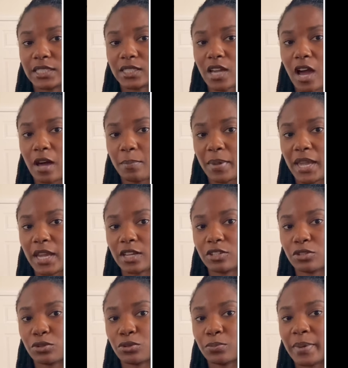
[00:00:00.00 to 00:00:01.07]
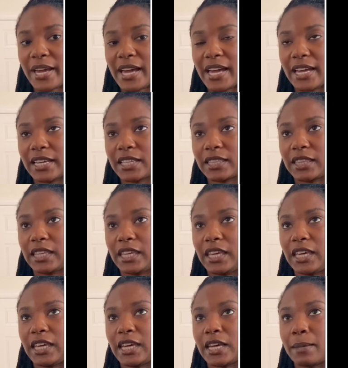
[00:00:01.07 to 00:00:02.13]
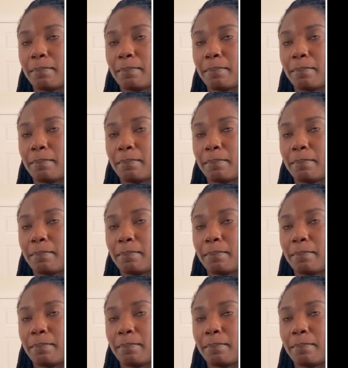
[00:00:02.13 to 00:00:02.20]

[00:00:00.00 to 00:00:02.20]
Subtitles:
top handle bag, the